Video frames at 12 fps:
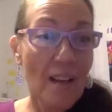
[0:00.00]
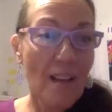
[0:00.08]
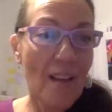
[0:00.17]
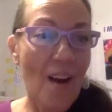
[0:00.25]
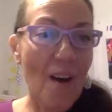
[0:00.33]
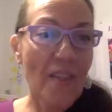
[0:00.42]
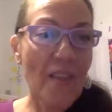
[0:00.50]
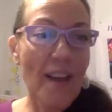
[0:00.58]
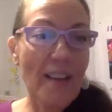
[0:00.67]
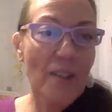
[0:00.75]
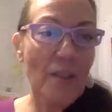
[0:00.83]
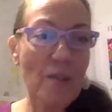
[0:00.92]
Oh,
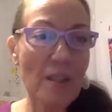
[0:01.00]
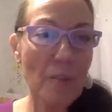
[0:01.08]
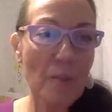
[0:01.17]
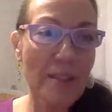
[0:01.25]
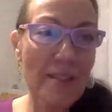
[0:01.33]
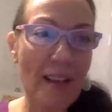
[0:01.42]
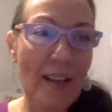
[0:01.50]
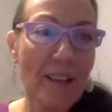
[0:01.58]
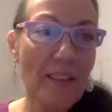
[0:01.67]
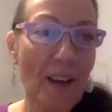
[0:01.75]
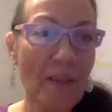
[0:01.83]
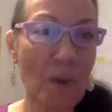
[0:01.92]
thank you. Someone said, I
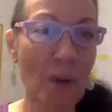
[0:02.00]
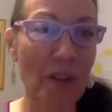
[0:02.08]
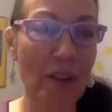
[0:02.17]
love all the